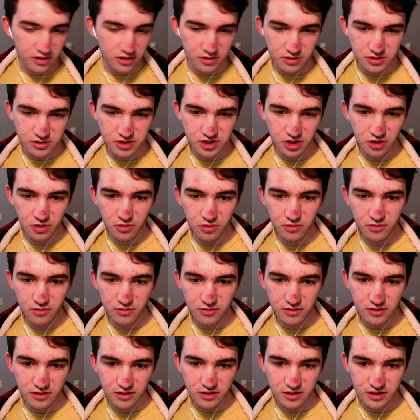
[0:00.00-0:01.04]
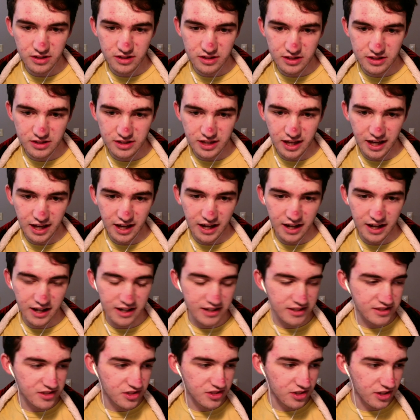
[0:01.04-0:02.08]
So, yeah,
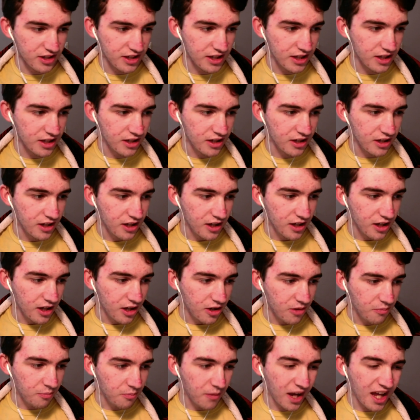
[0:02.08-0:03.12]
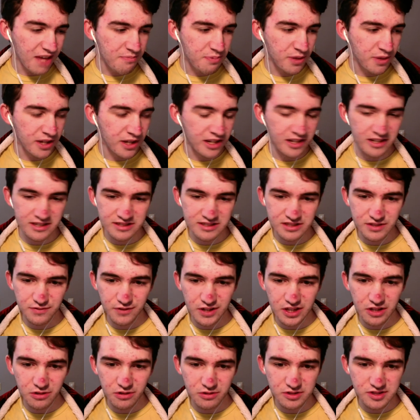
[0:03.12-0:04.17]
honestly, my opinion on this
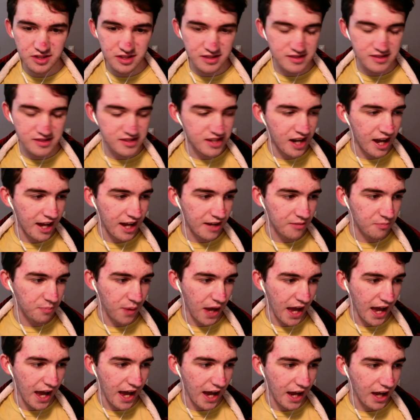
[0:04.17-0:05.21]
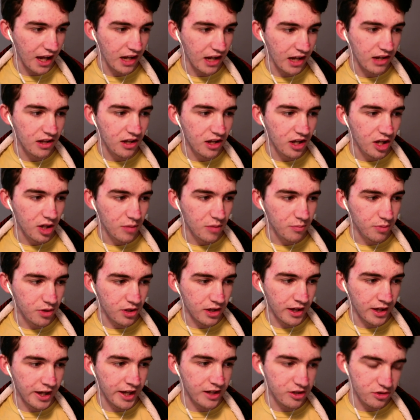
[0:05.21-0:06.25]
video is it's not bad, but
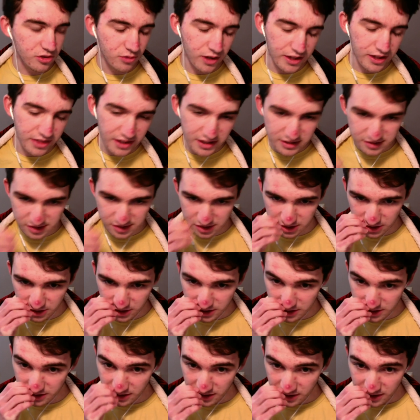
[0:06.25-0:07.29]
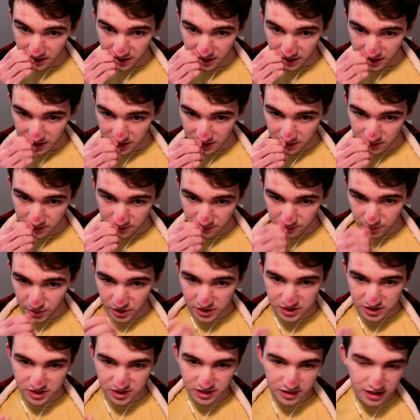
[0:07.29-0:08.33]
like, do I think it's good?
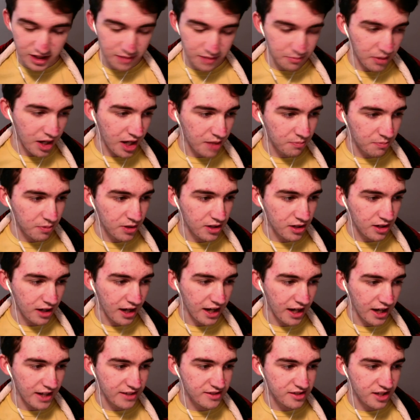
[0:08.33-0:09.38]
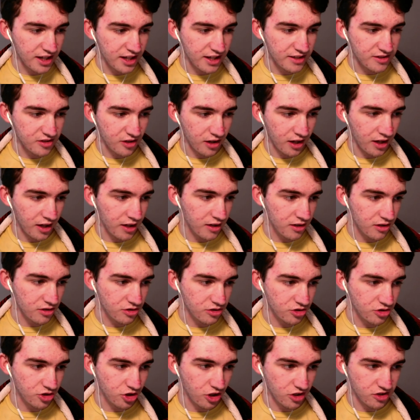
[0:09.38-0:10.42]
Personally, in my opinion, I'd say it's like
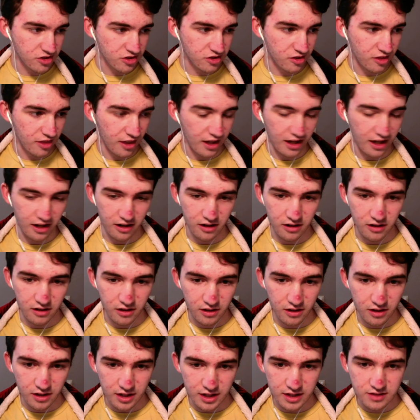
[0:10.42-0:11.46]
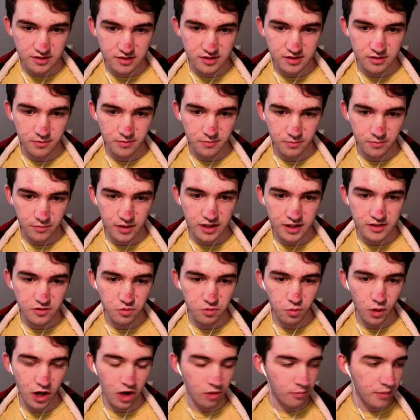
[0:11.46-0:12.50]
just there. It's
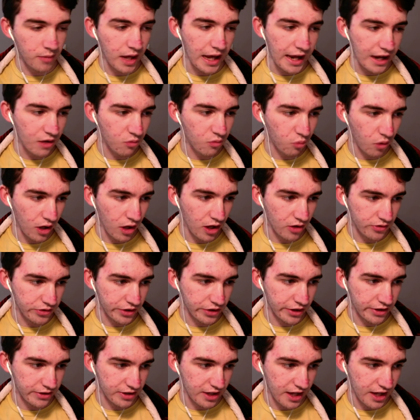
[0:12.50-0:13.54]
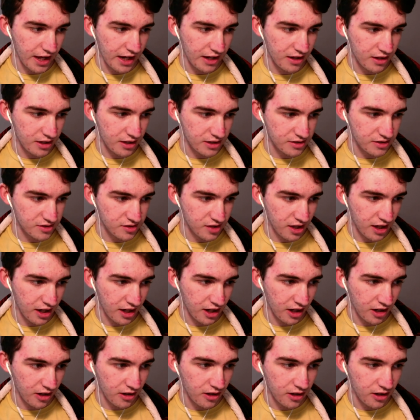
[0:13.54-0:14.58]
well made, well done, the editing is
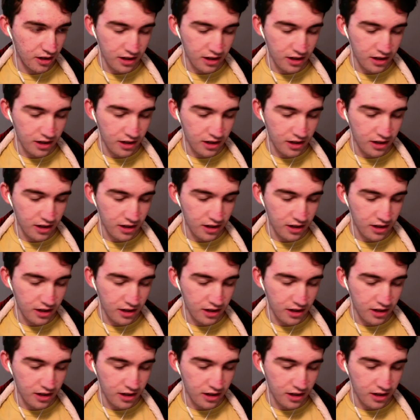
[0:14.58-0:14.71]
there.